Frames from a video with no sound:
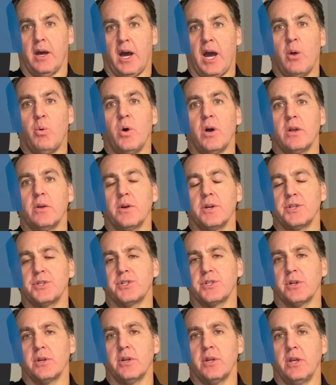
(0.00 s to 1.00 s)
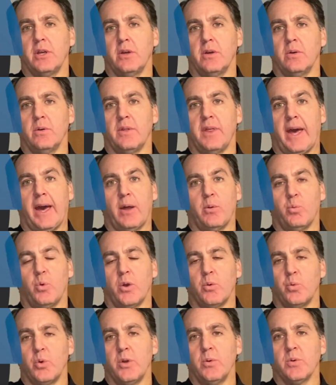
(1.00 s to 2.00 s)
I want to assure you that
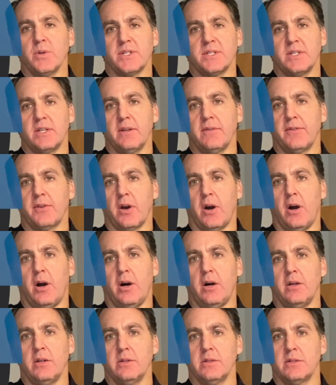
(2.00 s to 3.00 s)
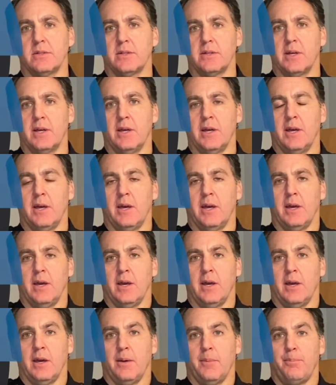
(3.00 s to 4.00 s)
when we receive calls
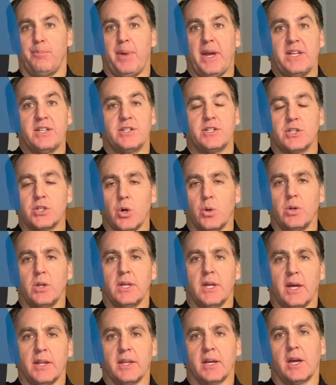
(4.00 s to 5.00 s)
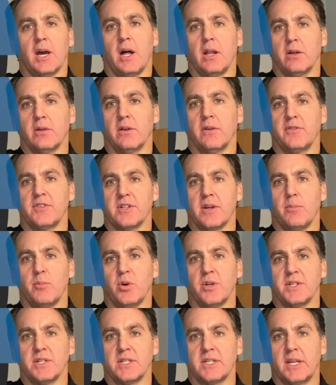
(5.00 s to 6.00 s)
based solely on the color of
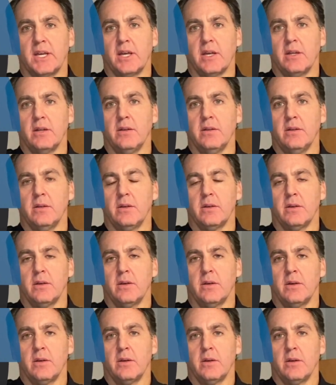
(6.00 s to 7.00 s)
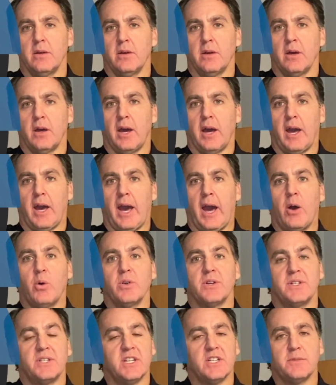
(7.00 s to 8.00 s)
someone's skin,
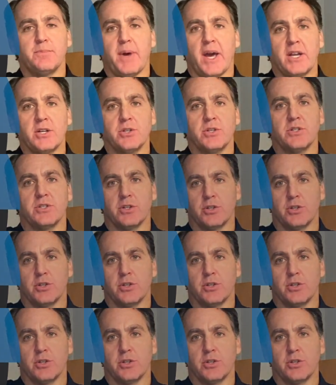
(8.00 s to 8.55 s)
our dispatchers are